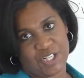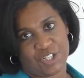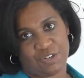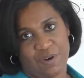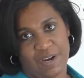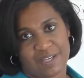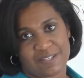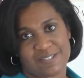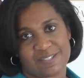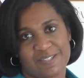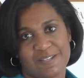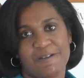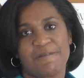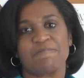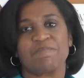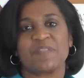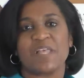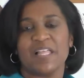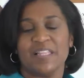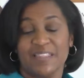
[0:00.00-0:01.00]
tricks.
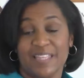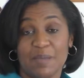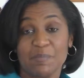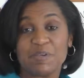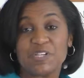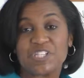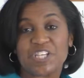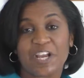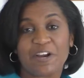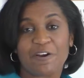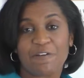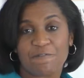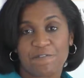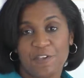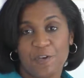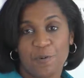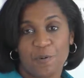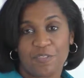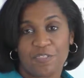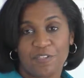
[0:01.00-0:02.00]
Let me share a
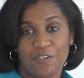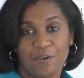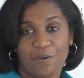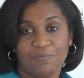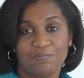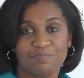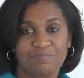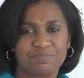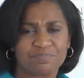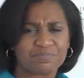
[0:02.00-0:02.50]
few with you.